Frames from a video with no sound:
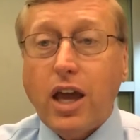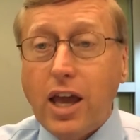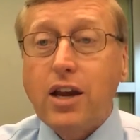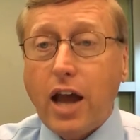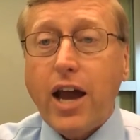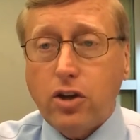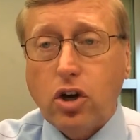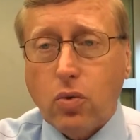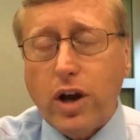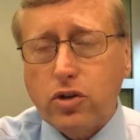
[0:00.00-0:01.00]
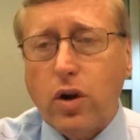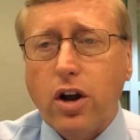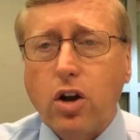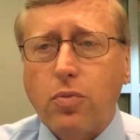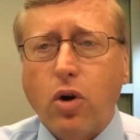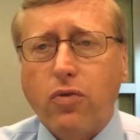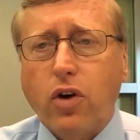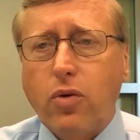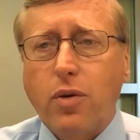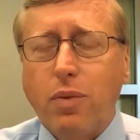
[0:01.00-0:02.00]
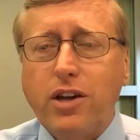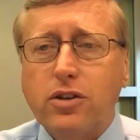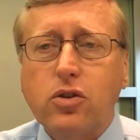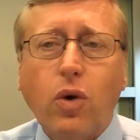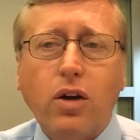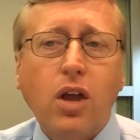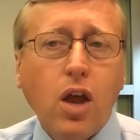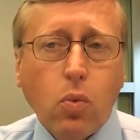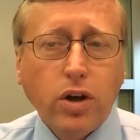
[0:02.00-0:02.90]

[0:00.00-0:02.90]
to eat at your restaurant on a more frequent basis. Well,